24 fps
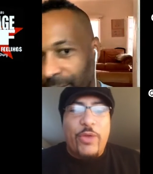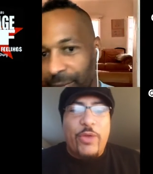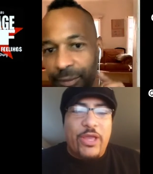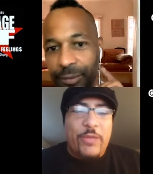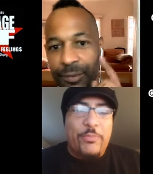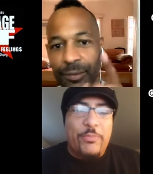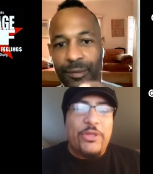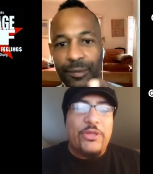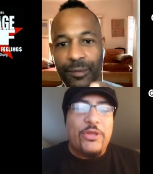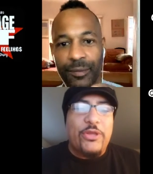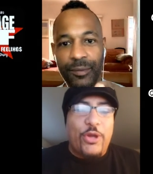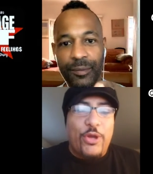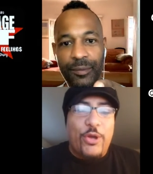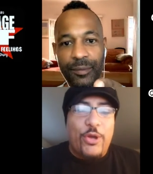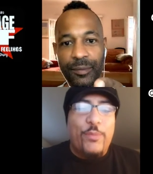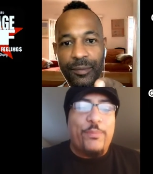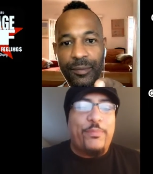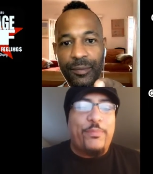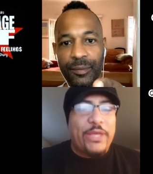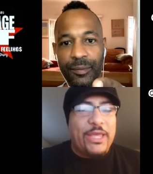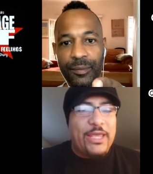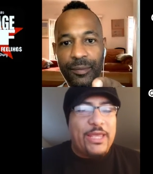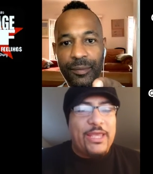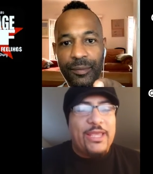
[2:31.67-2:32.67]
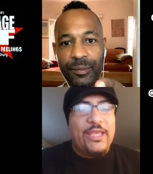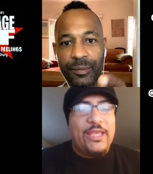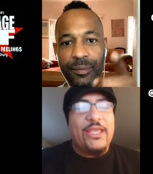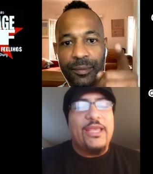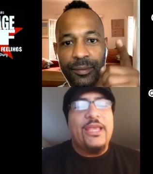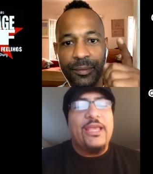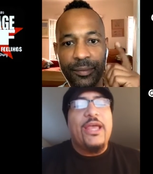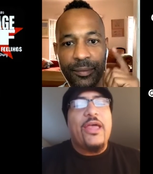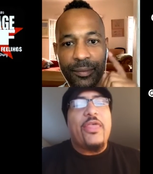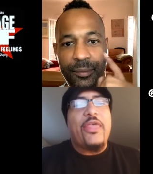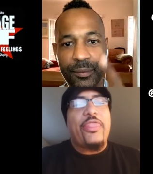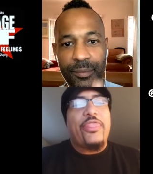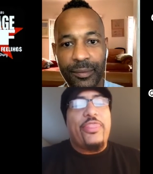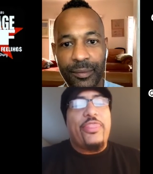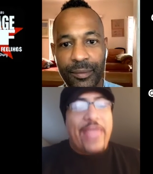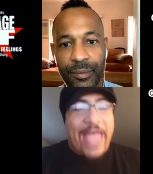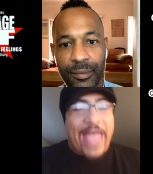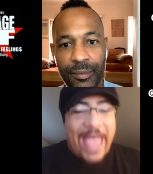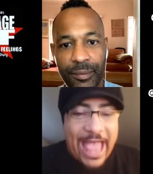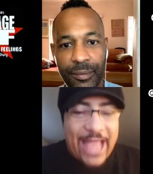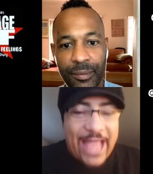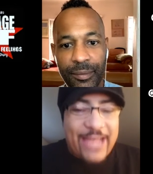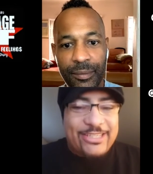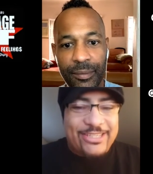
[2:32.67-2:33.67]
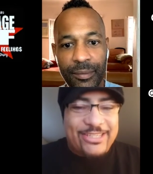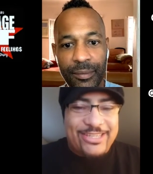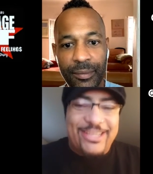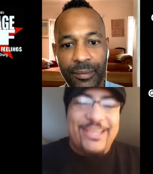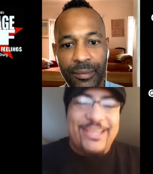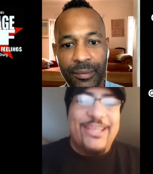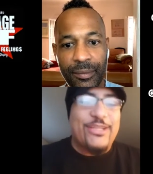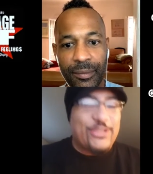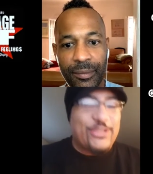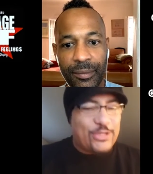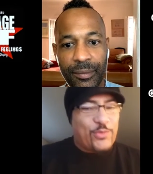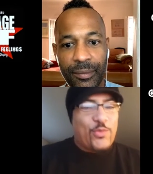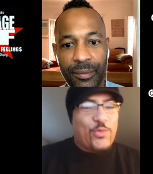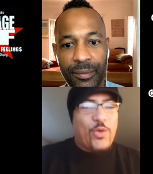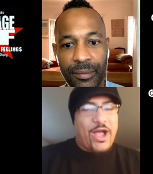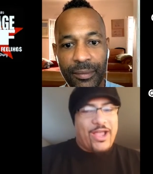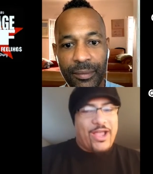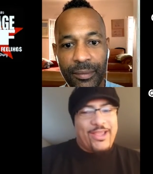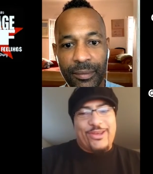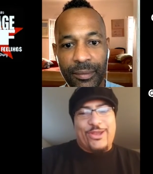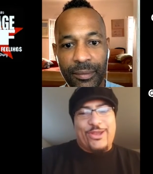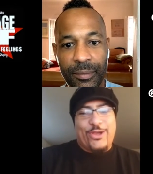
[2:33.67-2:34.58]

Speaker 1: own pee, that is a wino.